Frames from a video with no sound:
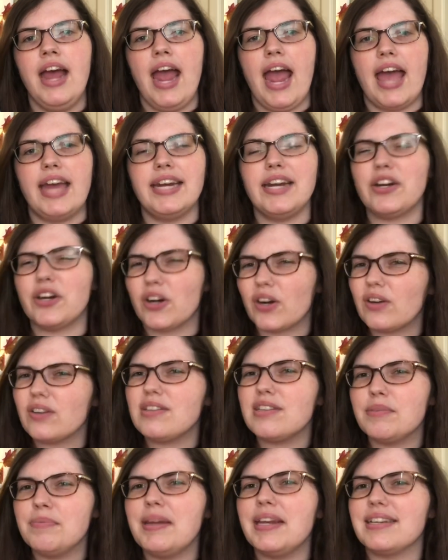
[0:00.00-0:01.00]
and it
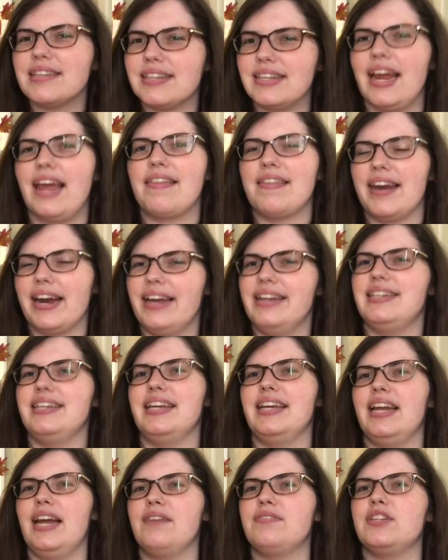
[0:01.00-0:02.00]
hurts me to say that I
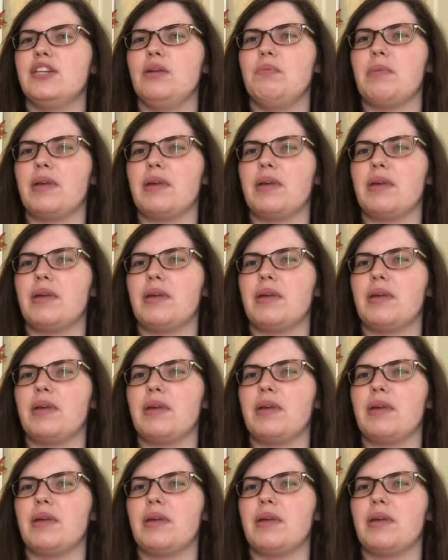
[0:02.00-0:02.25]
DNF'd it